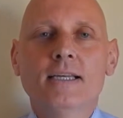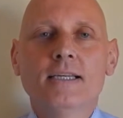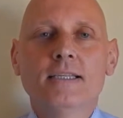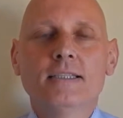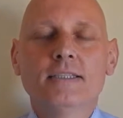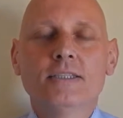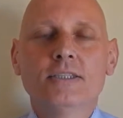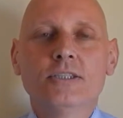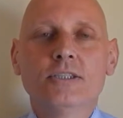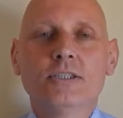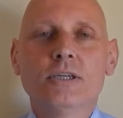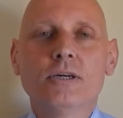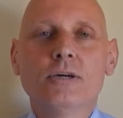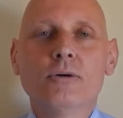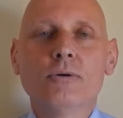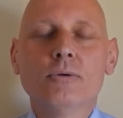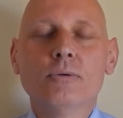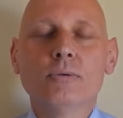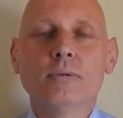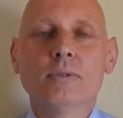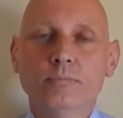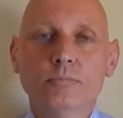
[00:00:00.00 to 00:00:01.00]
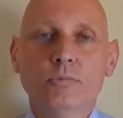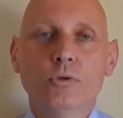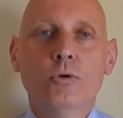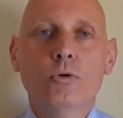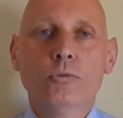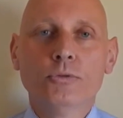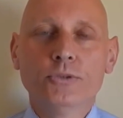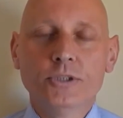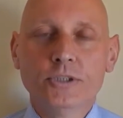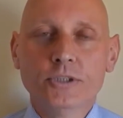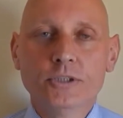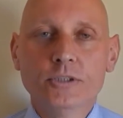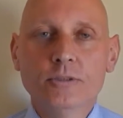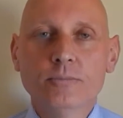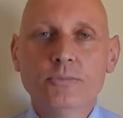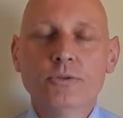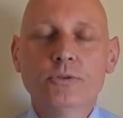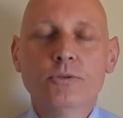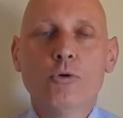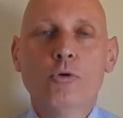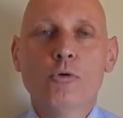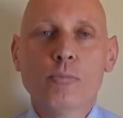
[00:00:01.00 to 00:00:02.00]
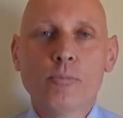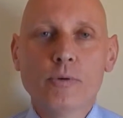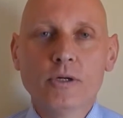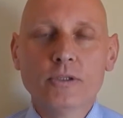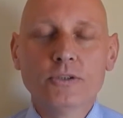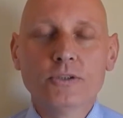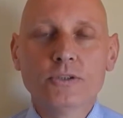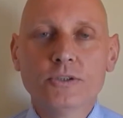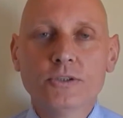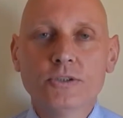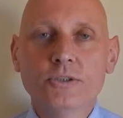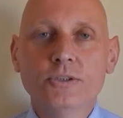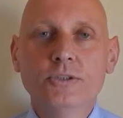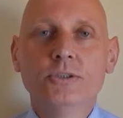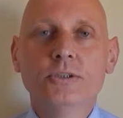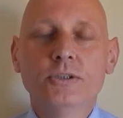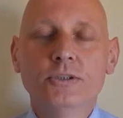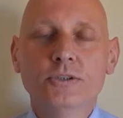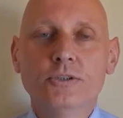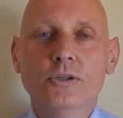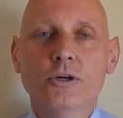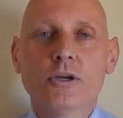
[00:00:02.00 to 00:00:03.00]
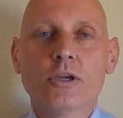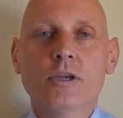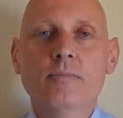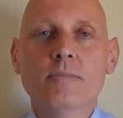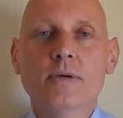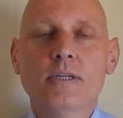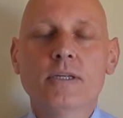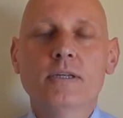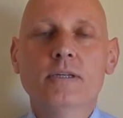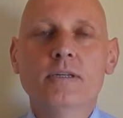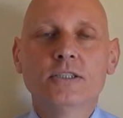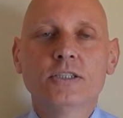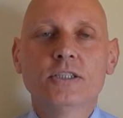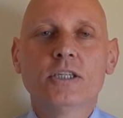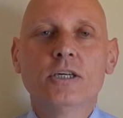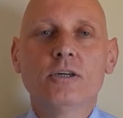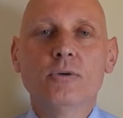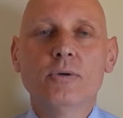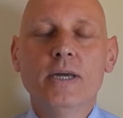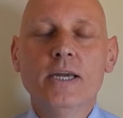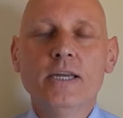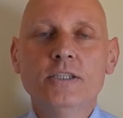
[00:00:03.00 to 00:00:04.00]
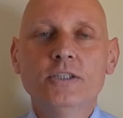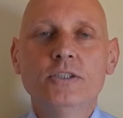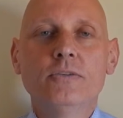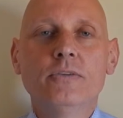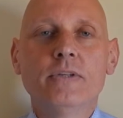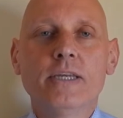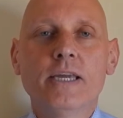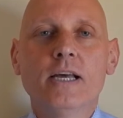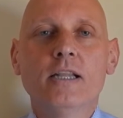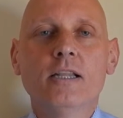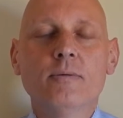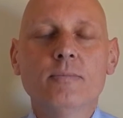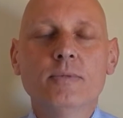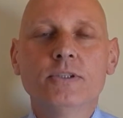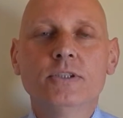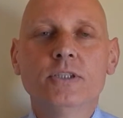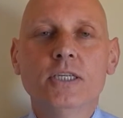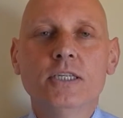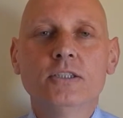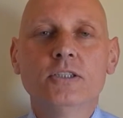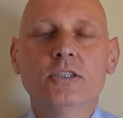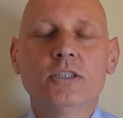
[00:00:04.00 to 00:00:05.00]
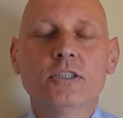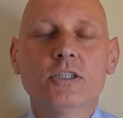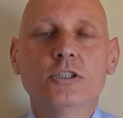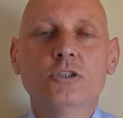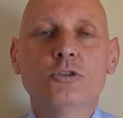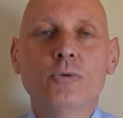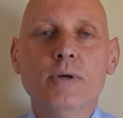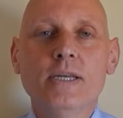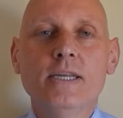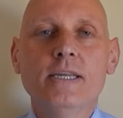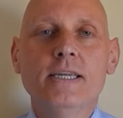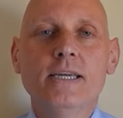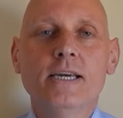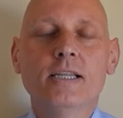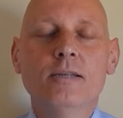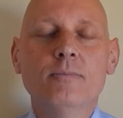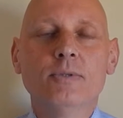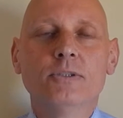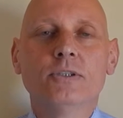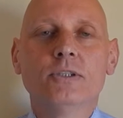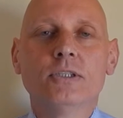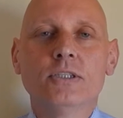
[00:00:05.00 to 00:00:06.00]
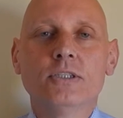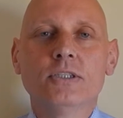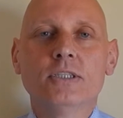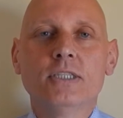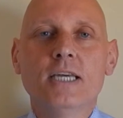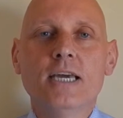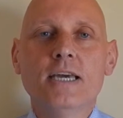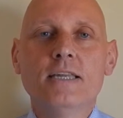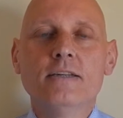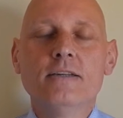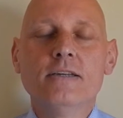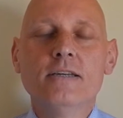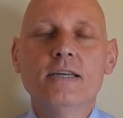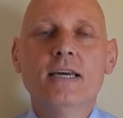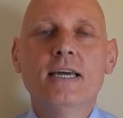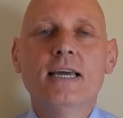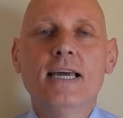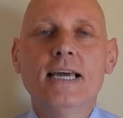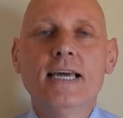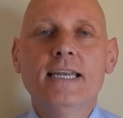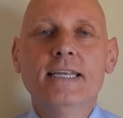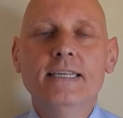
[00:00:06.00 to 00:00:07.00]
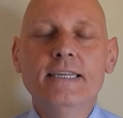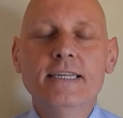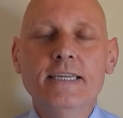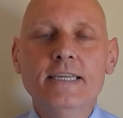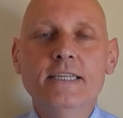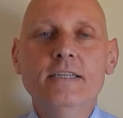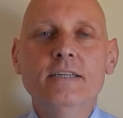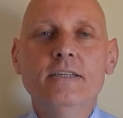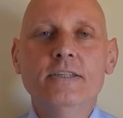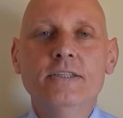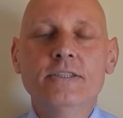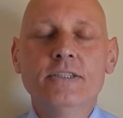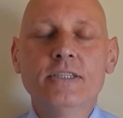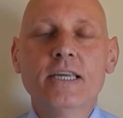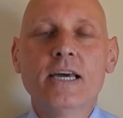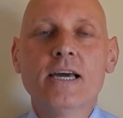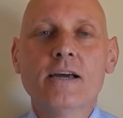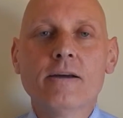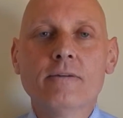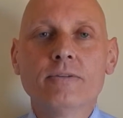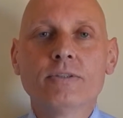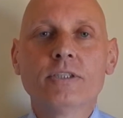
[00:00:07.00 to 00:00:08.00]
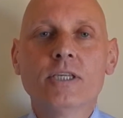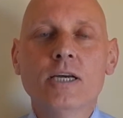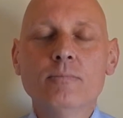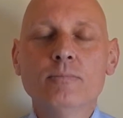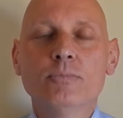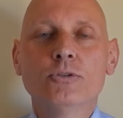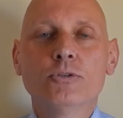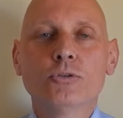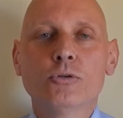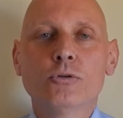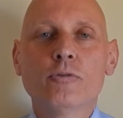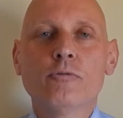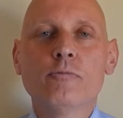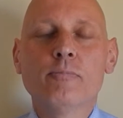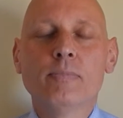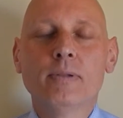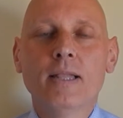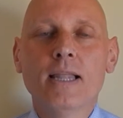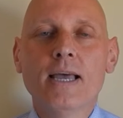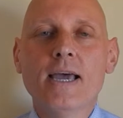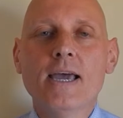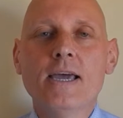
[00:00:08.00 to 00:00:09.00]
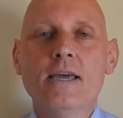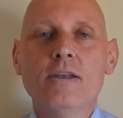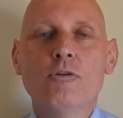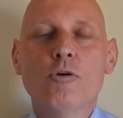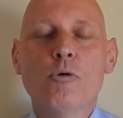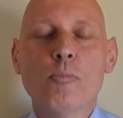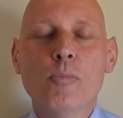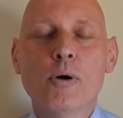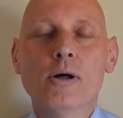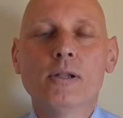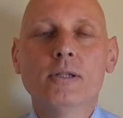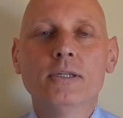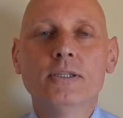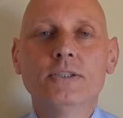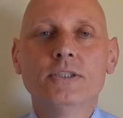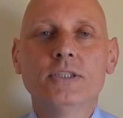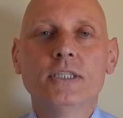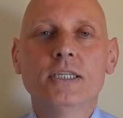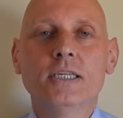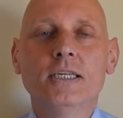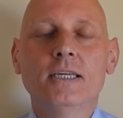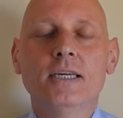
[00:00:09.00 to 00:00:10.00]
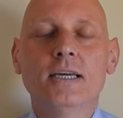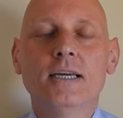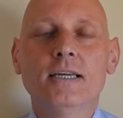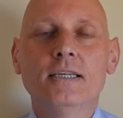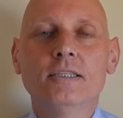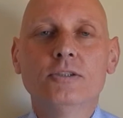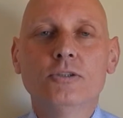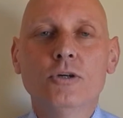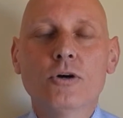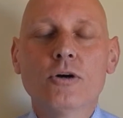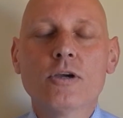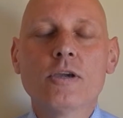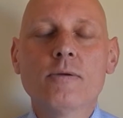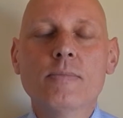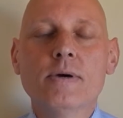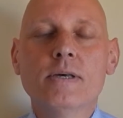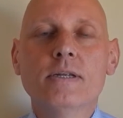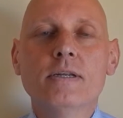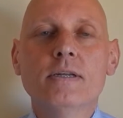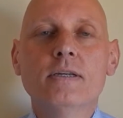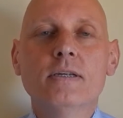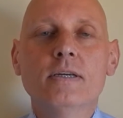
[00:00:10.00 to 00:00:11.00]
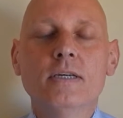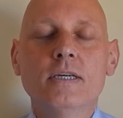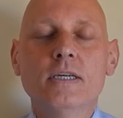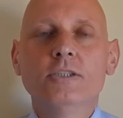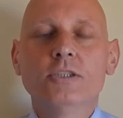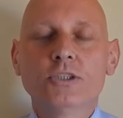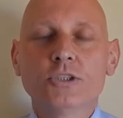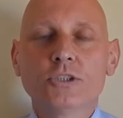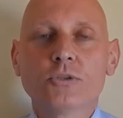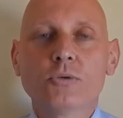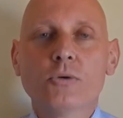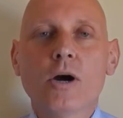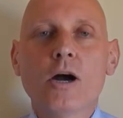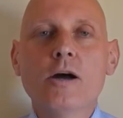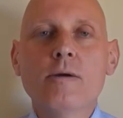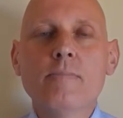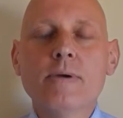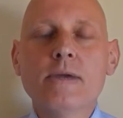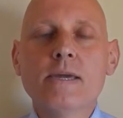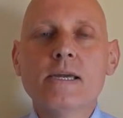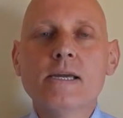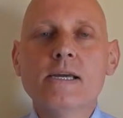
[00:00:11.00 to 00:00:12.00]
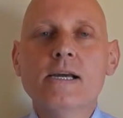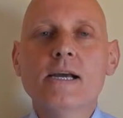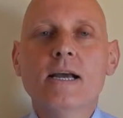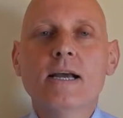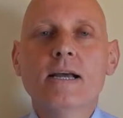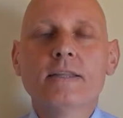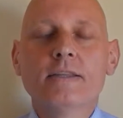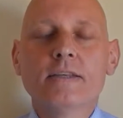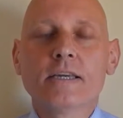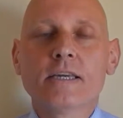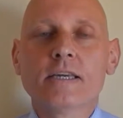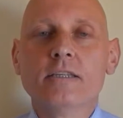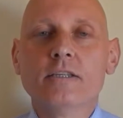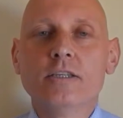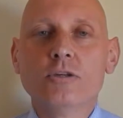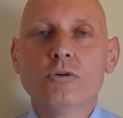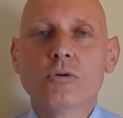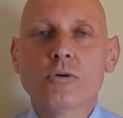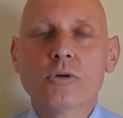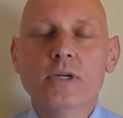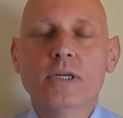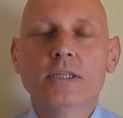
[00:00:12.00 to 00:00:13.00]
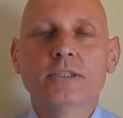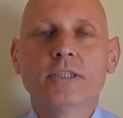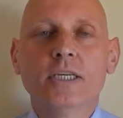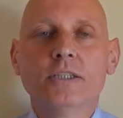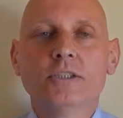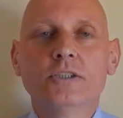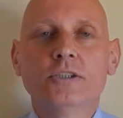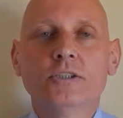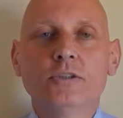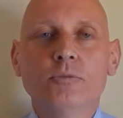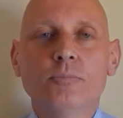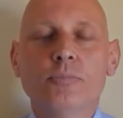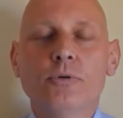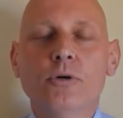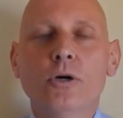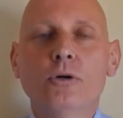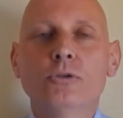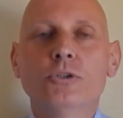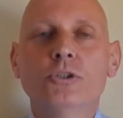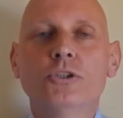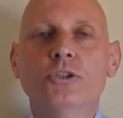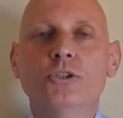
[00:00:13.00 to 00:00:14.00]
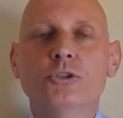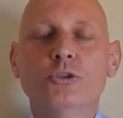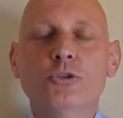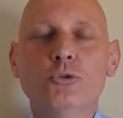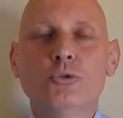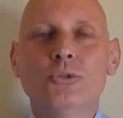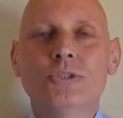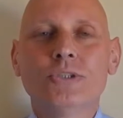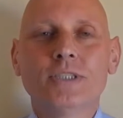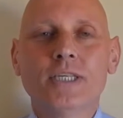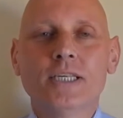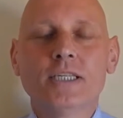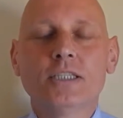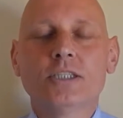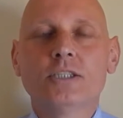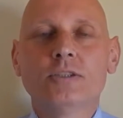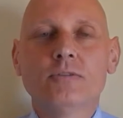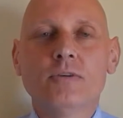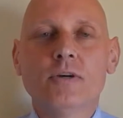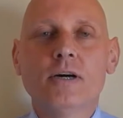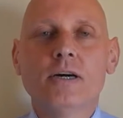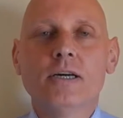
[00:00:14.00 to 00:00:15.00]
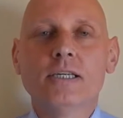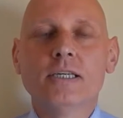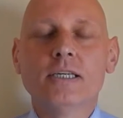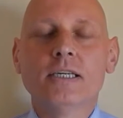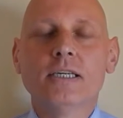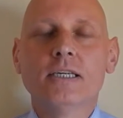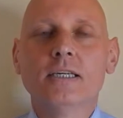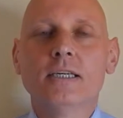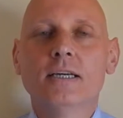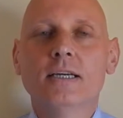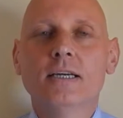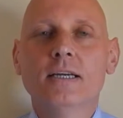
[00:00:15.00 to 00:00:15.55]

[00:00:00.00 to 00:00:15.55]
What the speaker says: So all systems, all processes documented. So each of the elements, each of the 20 elements of the standard needed to have some sort of plan or policy documented describing the organisation's approach to satisfying